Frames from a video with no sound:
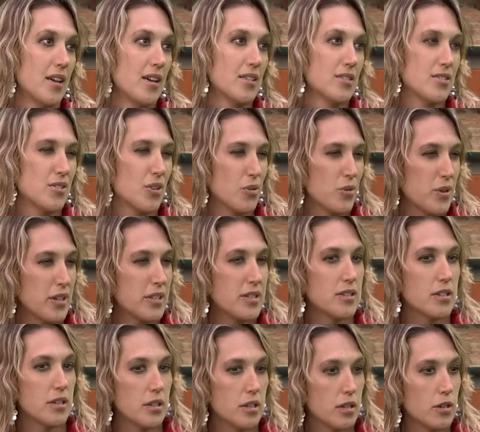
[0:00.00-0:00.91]
So
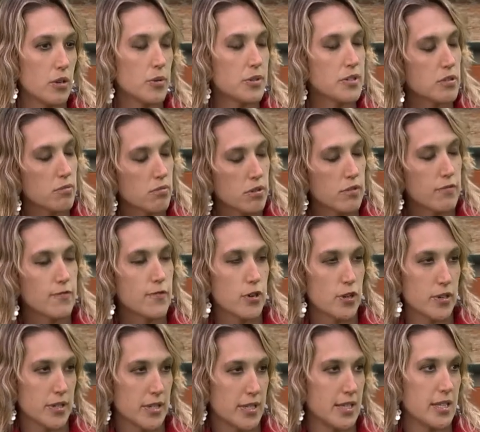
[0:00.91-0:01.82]
it's a
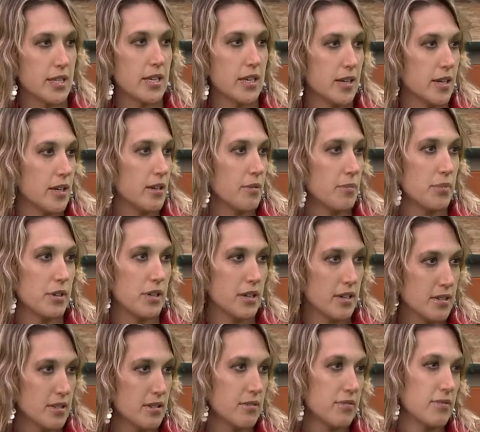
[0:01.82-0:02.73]
reverse thinking
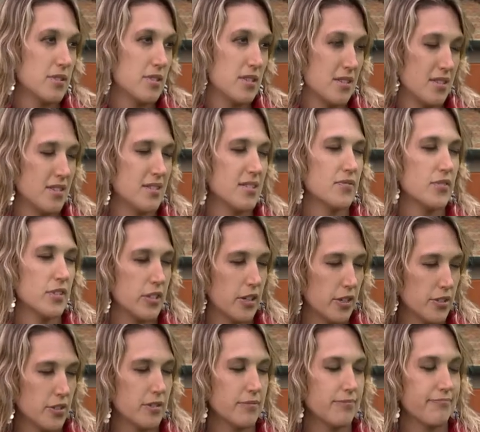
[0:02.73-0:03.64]
because of the disease of
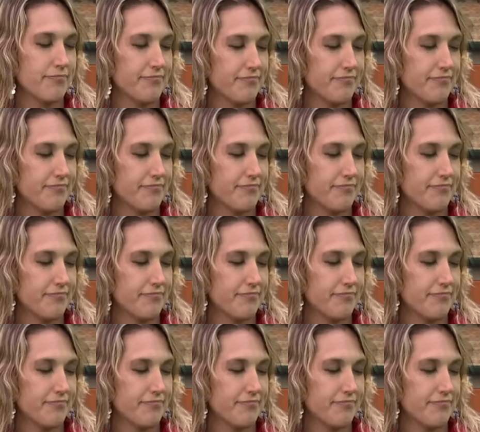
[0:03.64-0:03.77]
addiction.